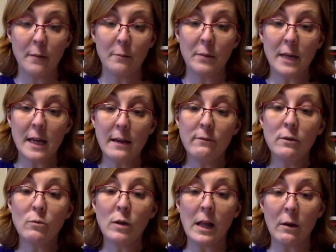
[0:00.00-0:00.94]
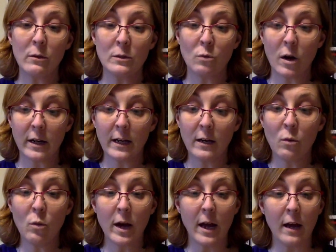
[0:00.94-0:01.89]
But even while I was walking
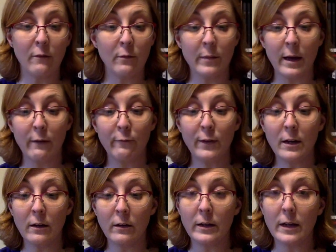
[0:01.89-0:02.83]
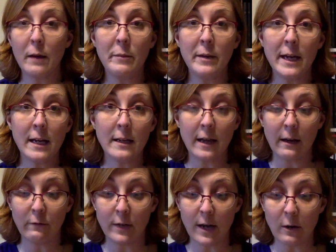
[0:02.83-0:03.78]
away from that field, I began to
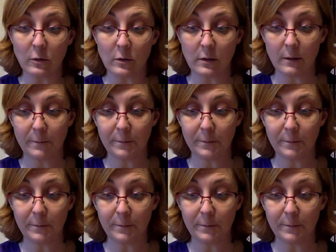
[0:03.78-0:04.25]
have doubts.